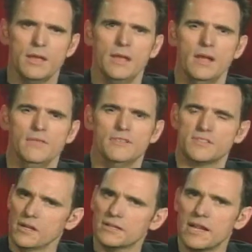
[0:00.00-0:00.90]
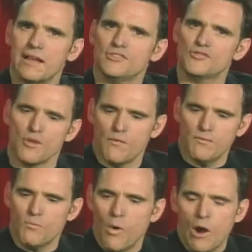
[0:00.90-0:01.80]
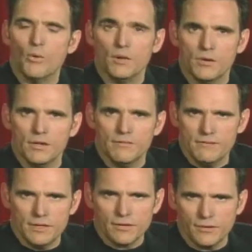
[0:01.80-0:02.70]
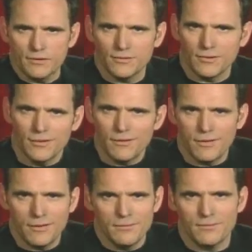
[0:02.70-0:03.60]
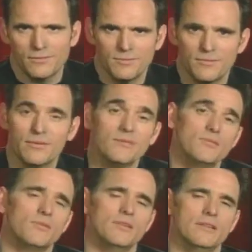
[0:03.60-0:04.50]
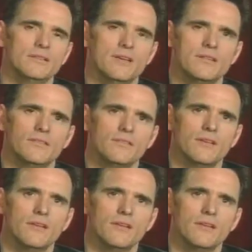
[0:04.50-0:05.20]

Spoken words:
and the stunt guys drove it while we were in the vehicle. So it was pretty intense.